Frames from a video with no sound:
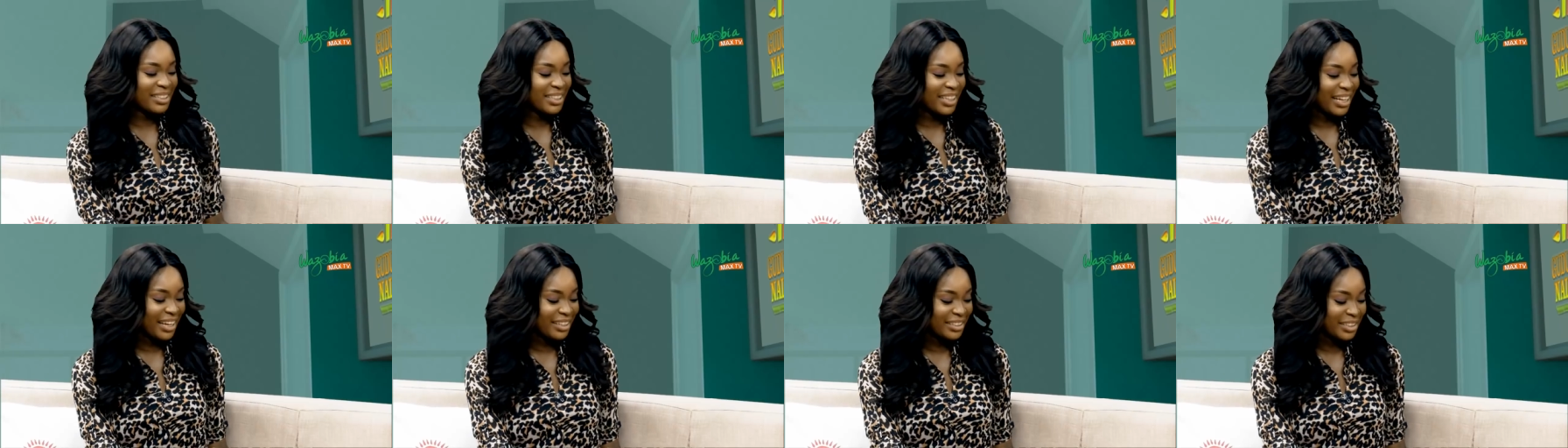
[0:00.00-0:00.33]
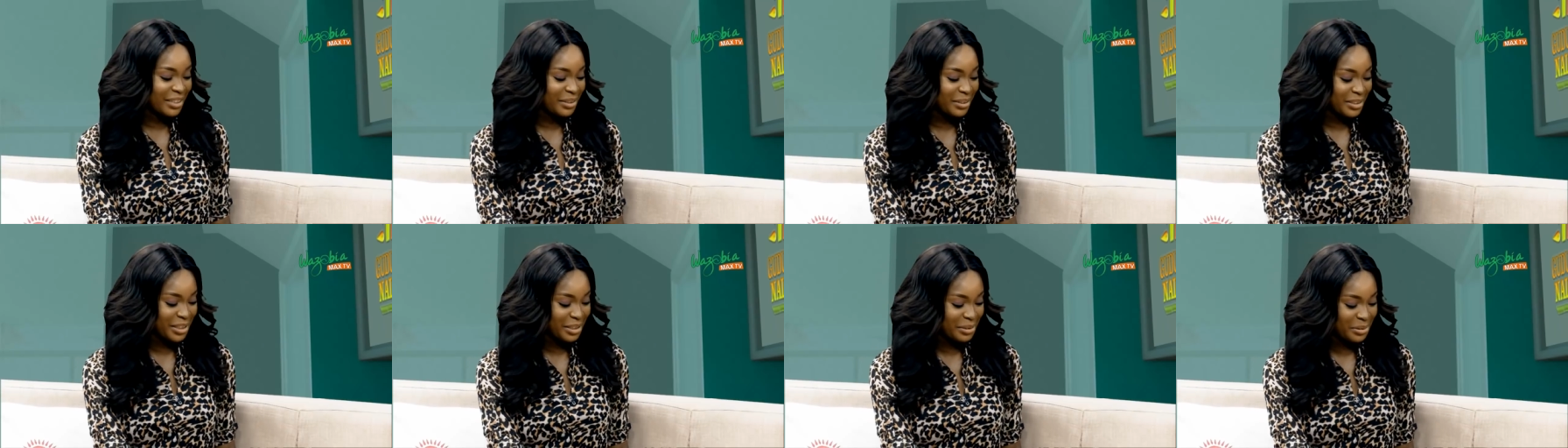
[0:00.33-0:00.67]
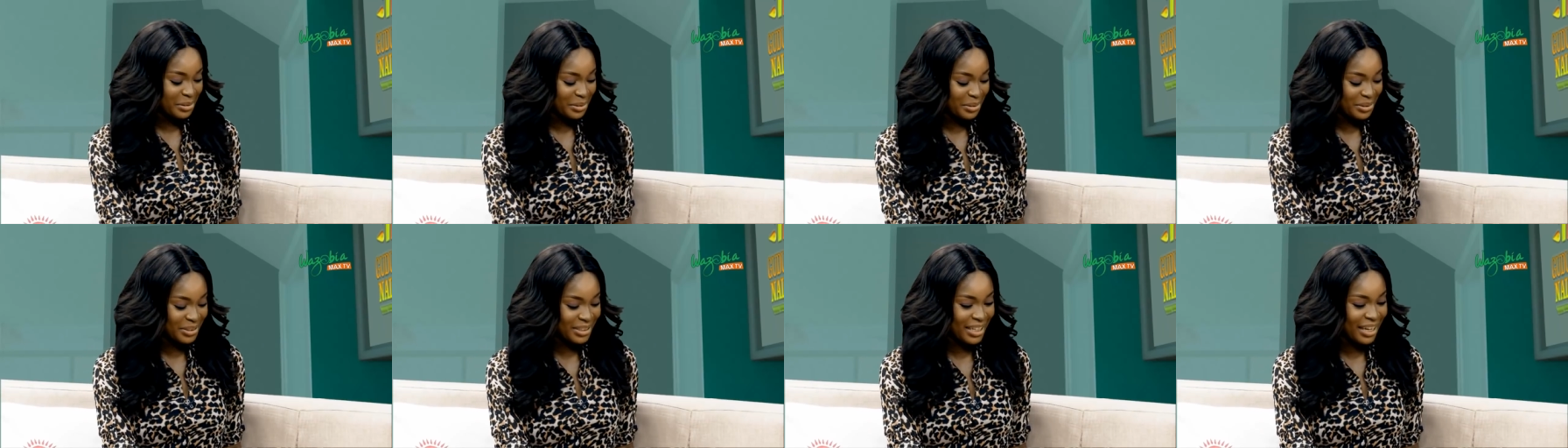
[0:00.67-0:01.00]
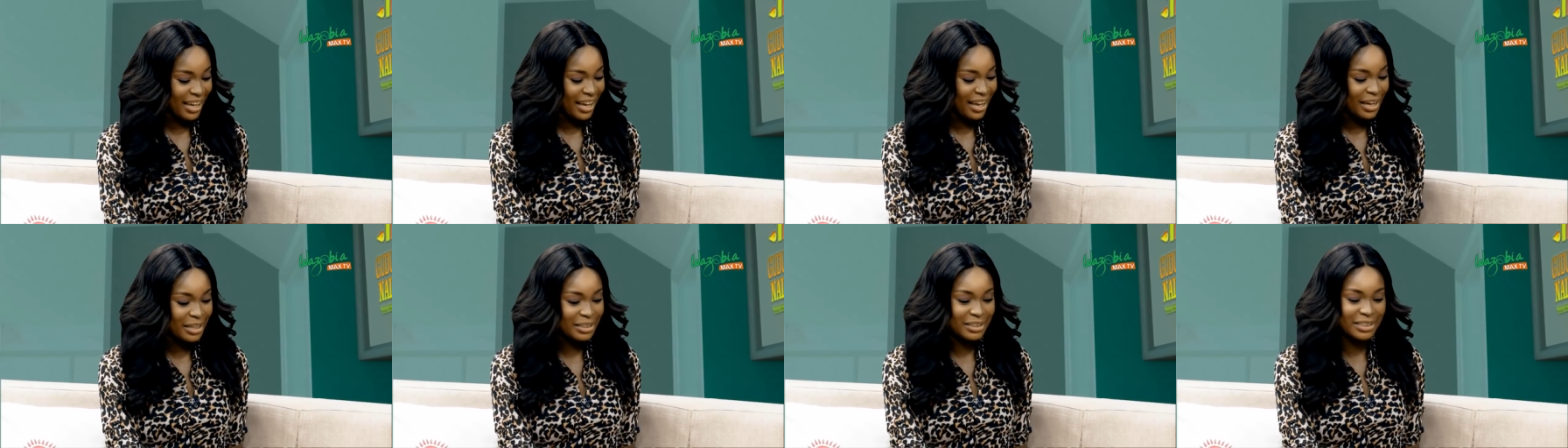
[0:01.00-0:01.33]
they are, they're going to look you say,
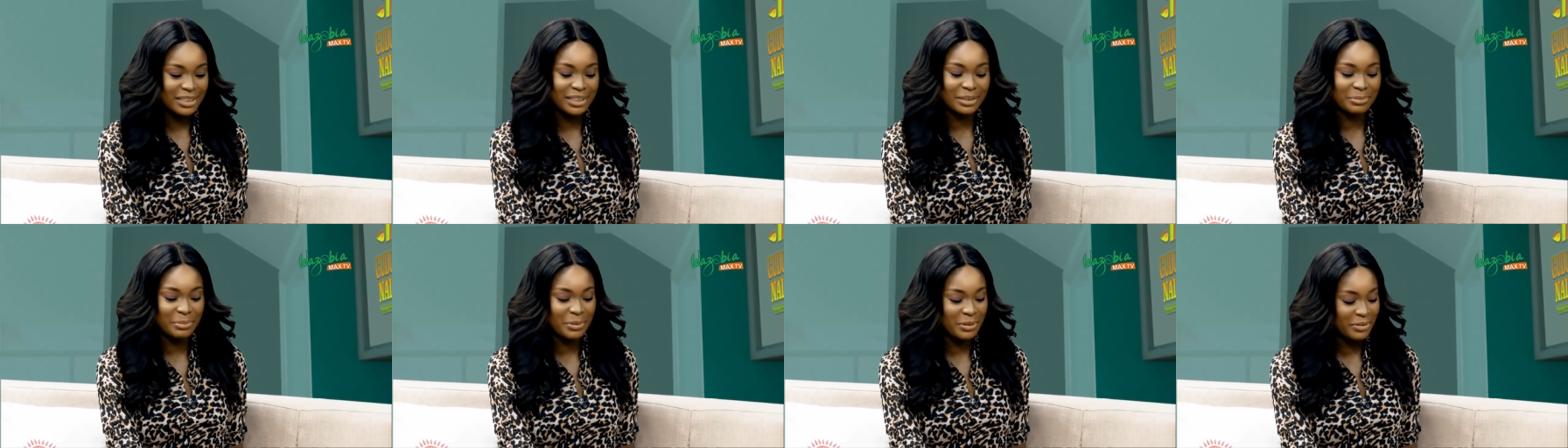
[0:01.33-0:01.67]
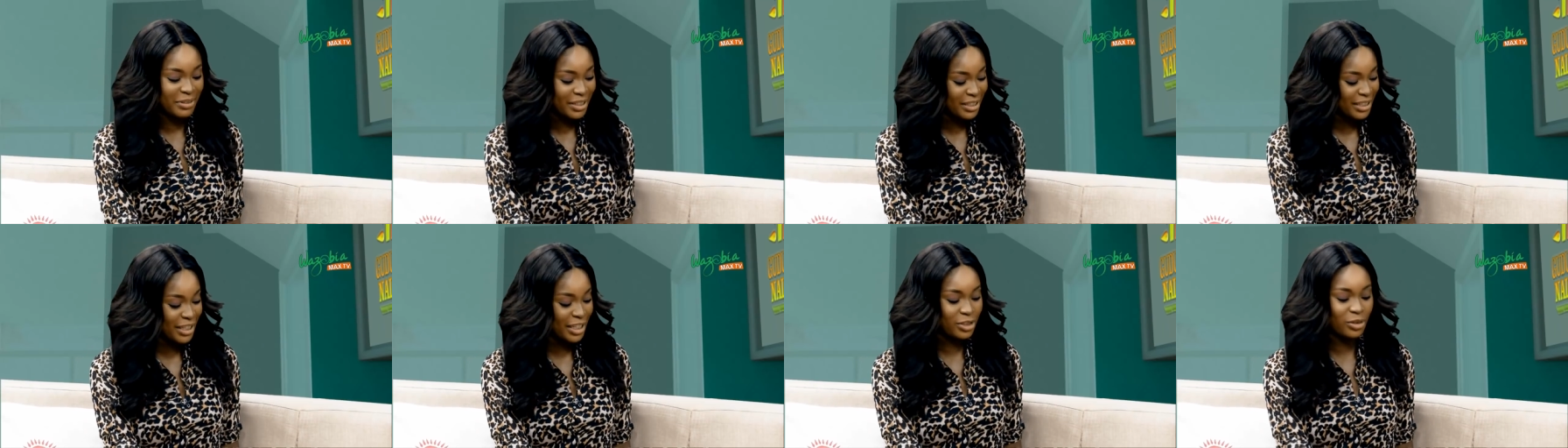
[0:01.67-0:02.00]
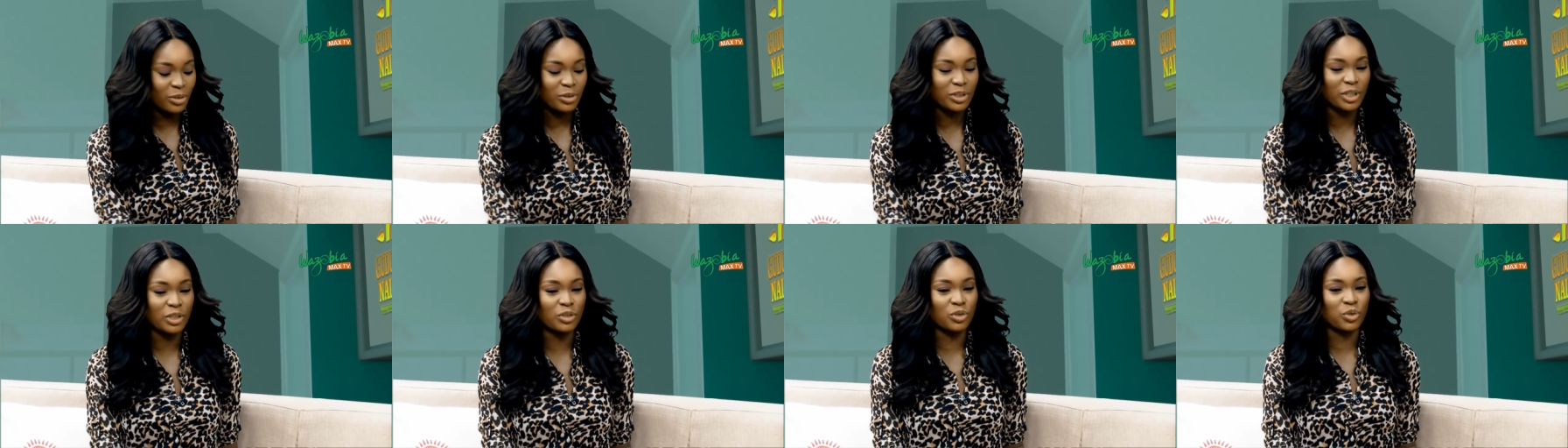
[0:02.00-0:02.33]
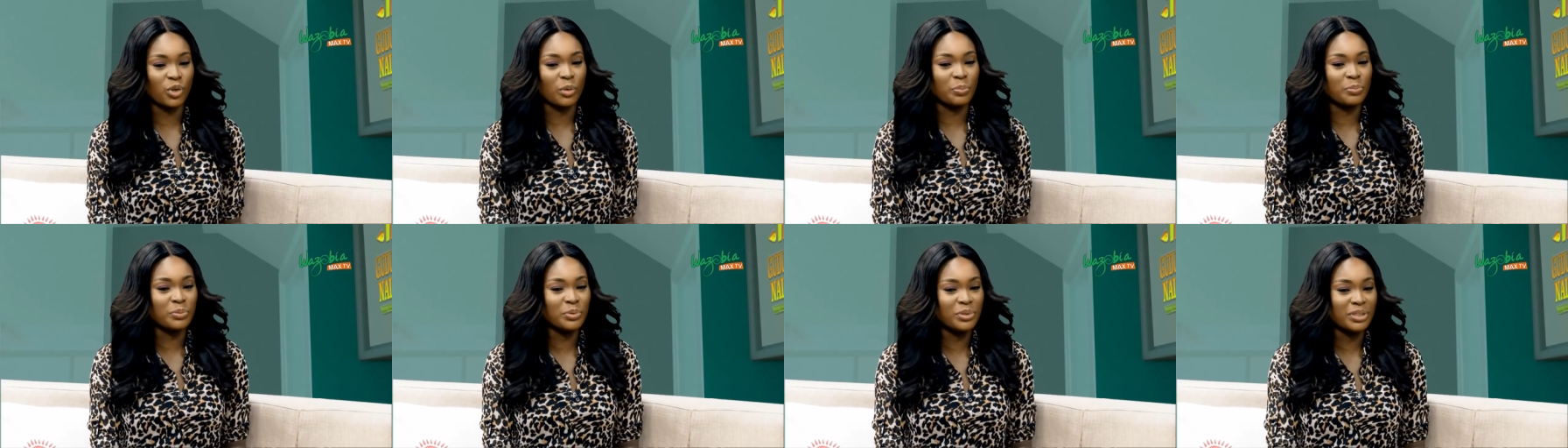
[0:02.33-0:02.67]
ah, this B-RED, they just they
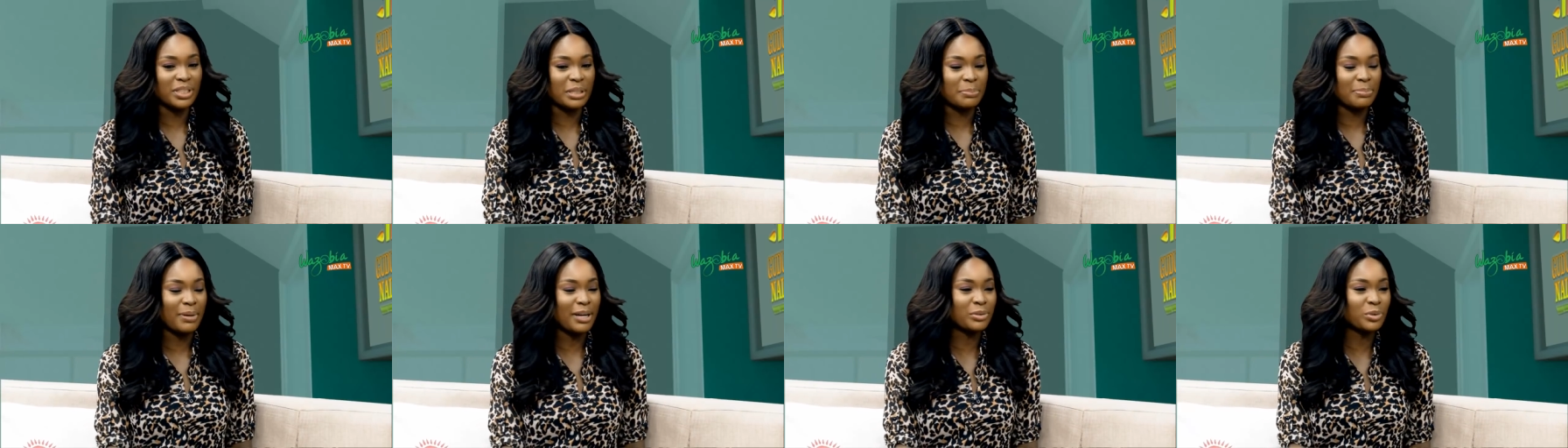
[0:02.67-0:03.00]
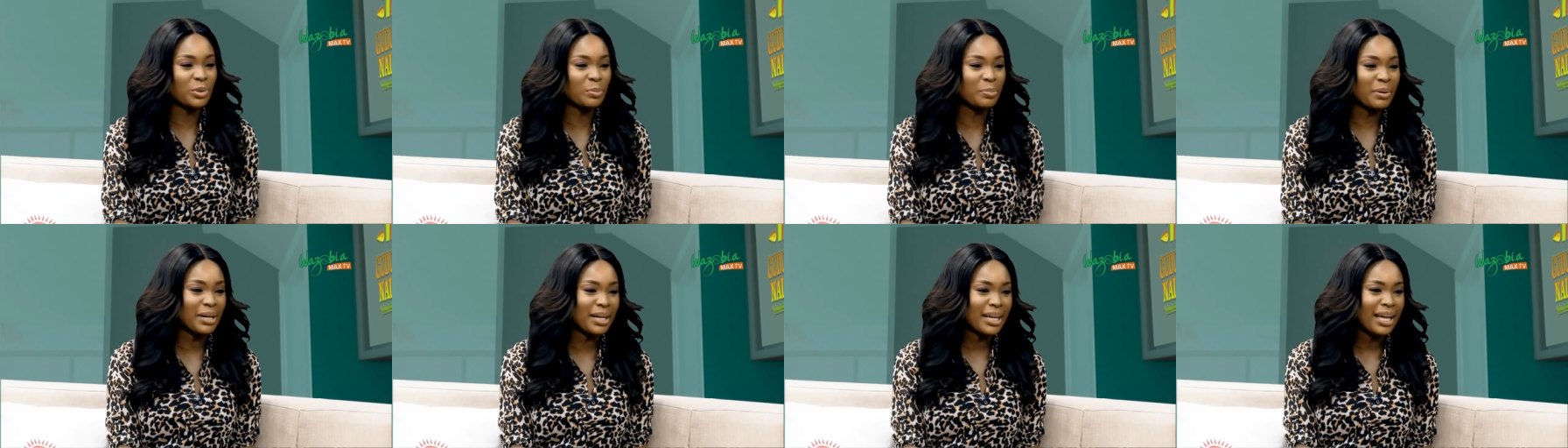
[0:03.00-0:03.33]
drop music back to back.